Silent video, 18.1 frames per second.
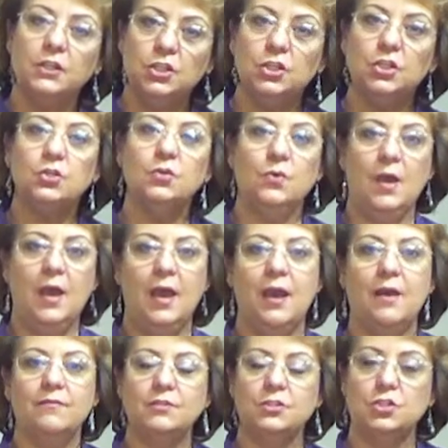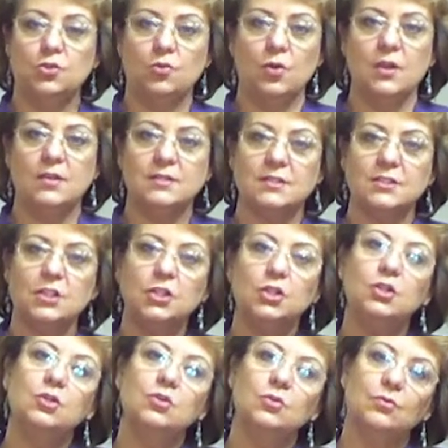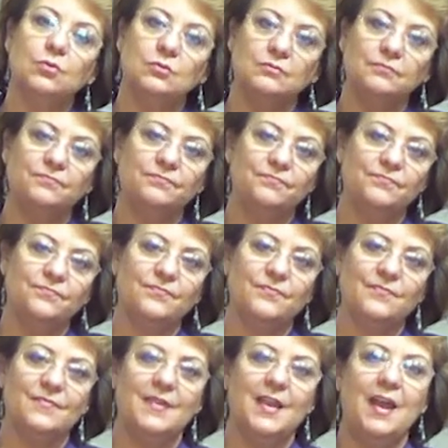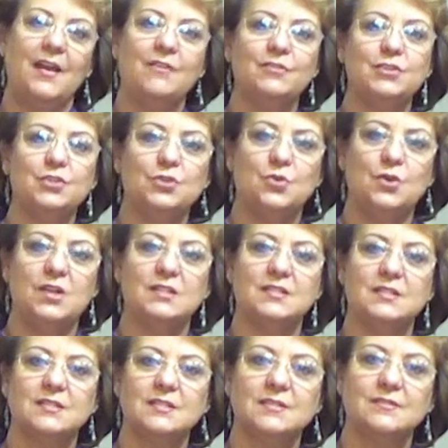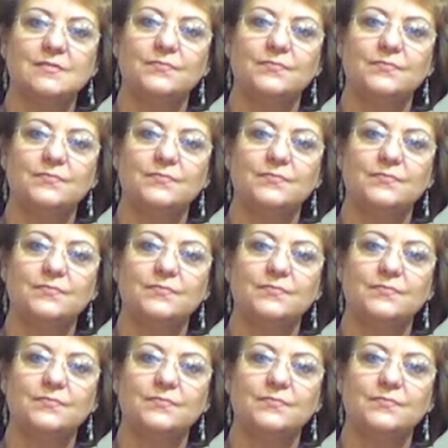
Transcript: You have a choice. You have a choice.